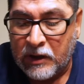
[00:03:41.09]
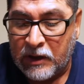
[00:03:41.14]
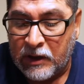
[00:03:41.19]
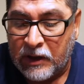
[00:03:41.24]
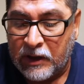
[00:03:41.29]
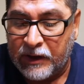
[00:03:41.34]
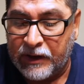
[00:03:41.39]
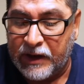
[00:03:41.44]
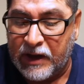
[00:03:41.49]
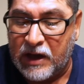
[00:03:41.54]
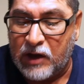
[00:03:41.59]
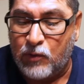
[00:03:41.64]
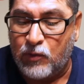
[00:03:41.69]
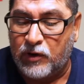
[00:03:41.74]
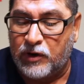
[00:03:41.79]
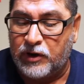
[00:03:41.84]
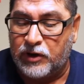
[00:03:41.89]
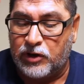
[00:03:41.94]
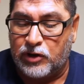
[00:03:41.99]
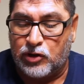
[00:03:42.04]
And now
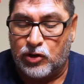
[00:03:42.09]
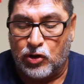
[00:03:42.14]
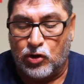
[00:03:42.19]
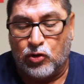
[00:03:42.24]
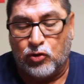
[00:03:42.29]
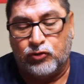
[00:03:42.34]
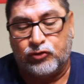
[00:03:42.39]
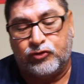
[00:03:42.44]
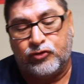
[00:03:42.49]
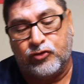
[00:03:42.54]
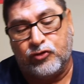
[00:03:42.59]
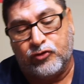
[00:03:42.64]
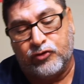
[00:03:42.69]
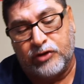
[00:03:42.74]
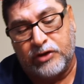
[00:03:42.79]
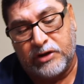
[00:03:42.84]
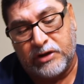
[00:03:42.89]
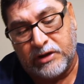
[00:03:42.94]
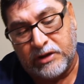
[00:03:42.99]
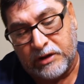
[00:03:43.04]
we're going to go to
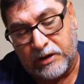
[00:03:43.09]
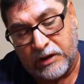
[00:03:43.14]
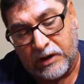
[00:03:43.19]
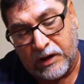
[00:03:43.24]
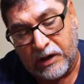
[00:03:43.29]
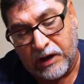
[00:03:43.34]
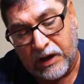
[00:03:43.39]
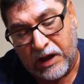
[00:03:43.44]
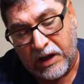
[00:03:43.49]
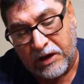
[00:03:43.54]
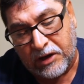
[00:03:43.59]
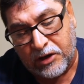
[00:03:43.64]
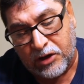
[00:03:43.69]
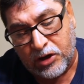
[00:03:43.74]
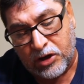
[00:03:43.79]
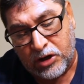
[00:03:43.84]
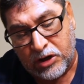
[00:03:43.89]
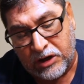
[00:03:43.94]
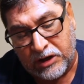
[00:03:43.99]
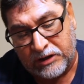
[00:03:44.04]
the
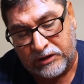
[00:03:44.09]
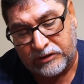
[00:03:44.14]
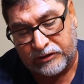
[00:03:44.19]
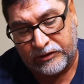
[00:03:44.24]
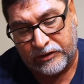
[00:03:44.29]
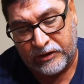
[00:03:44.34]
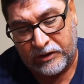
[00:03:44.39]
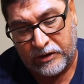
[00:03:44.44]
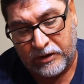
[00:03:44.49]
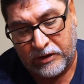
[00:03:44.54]
Lunker Hunt.